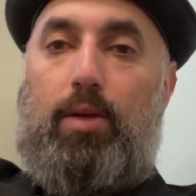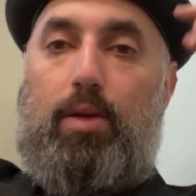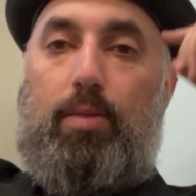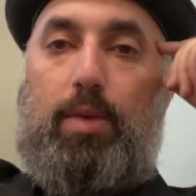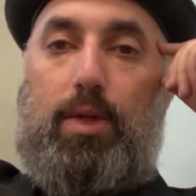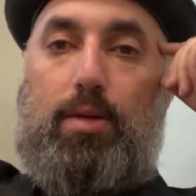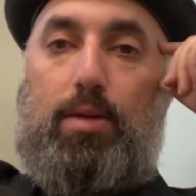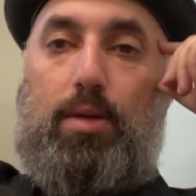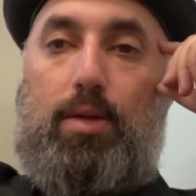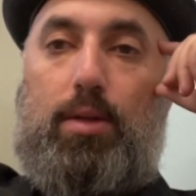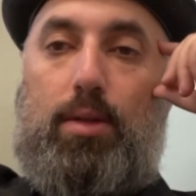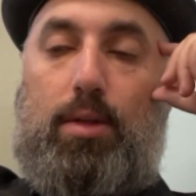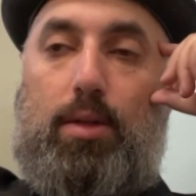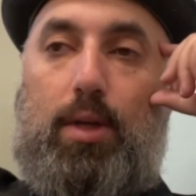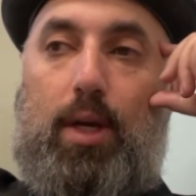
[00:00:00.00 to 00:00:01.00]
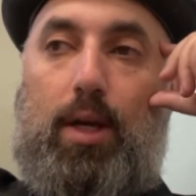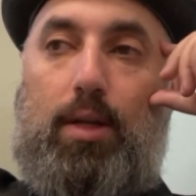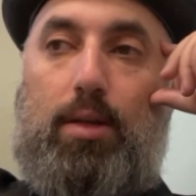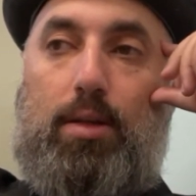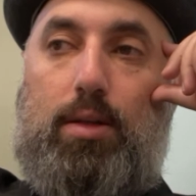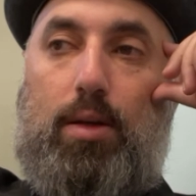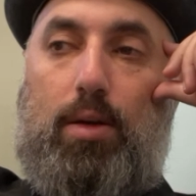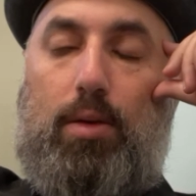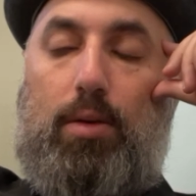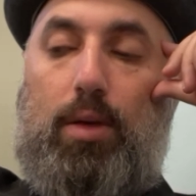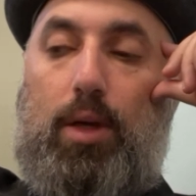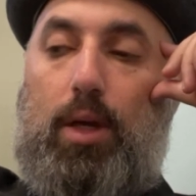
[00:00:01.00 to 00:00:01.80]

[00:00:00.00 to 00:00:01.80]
your business. And so